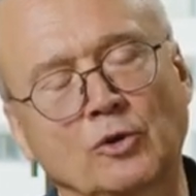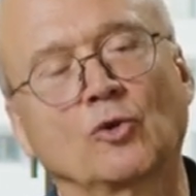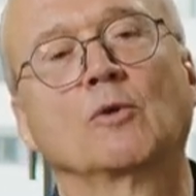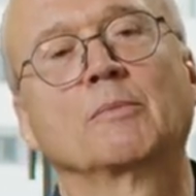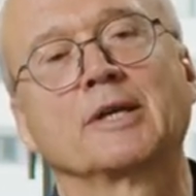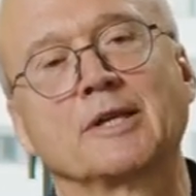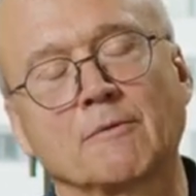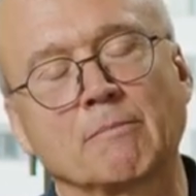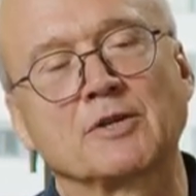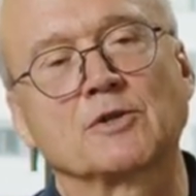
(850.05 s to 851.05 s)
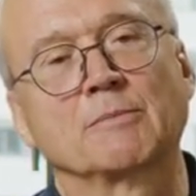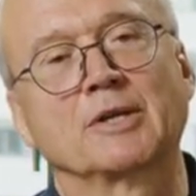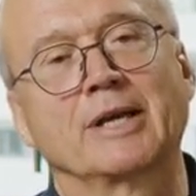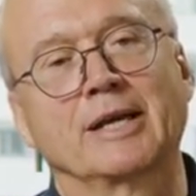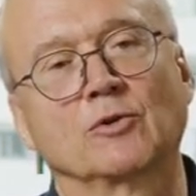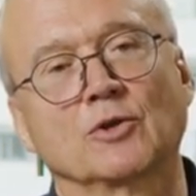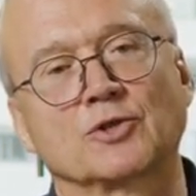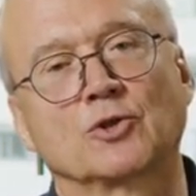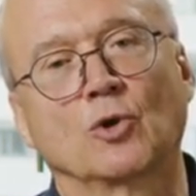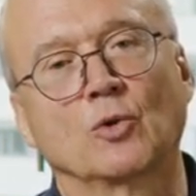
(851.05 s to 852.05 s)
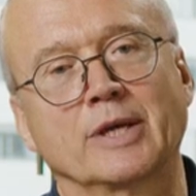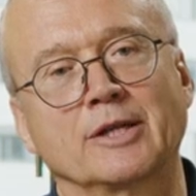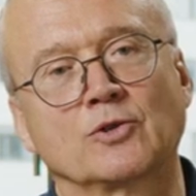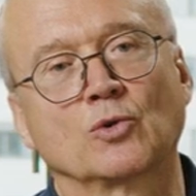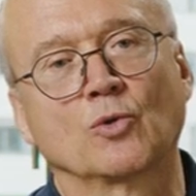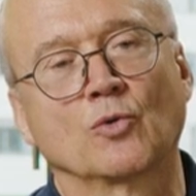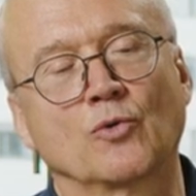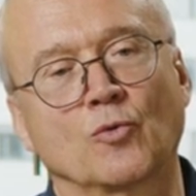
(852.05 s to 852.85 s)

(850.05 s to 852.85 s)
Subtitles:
normally the measurement errors go into